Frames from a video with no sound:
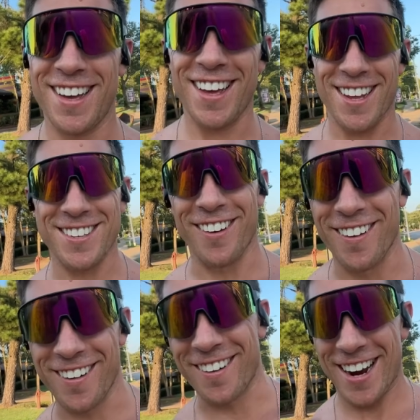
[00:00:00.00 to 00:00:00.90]
it's
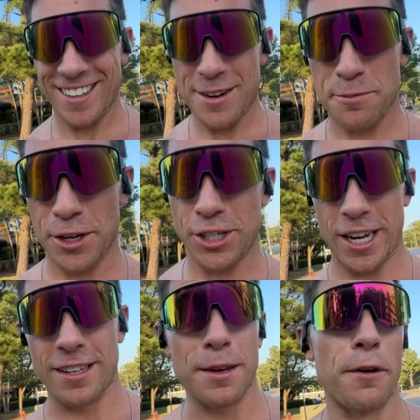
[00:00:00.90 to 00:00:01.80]
all greatly
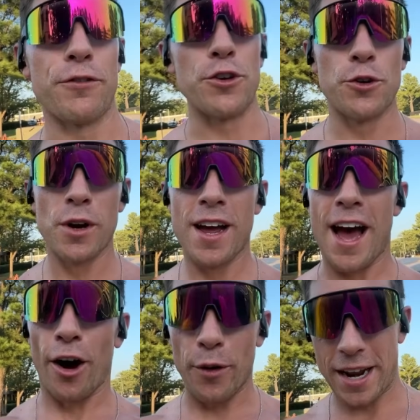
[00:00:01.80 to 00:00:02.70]
appreciated. Some of you
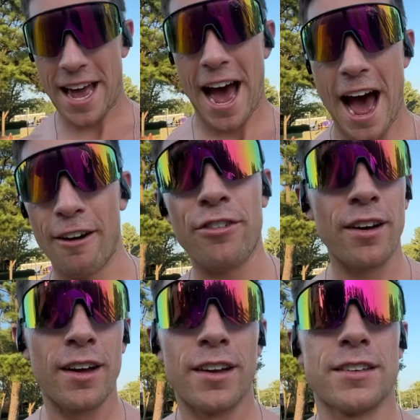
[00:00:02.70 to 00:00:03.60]
already have.
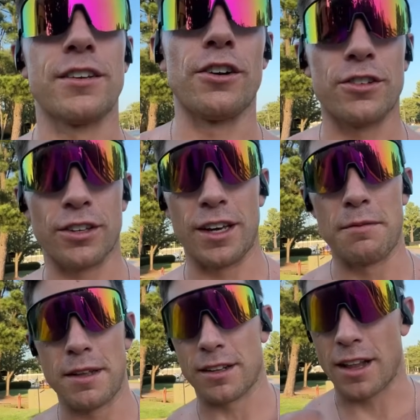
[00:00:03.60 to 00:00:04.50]
Seriously, it
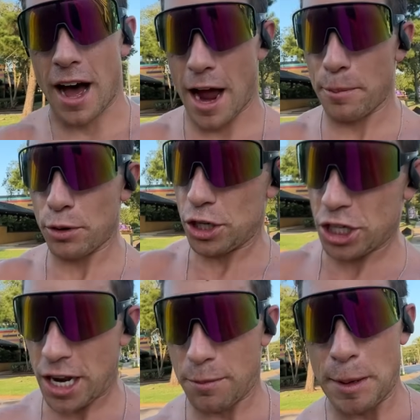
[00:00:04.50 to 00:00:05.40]
means a lot. I
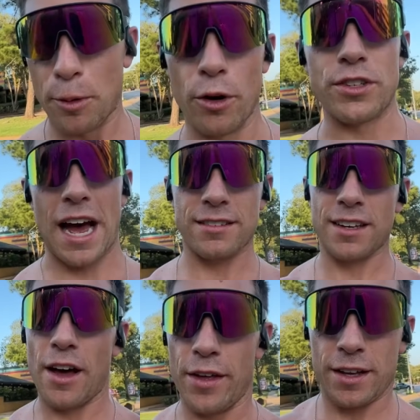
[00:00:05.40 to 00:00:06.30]
appreciate it. People are always asking
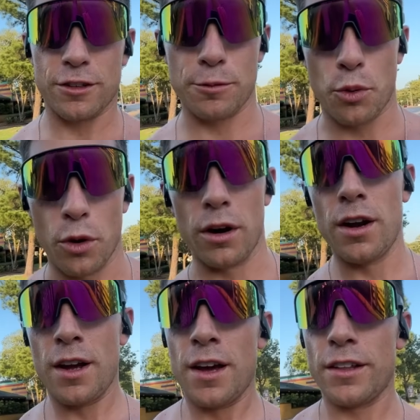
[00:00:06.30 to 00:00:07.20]
how they can support
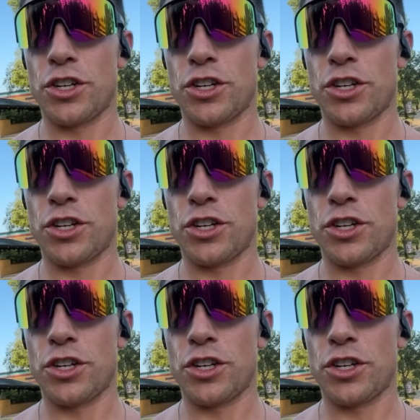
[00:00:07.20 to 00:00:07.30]
the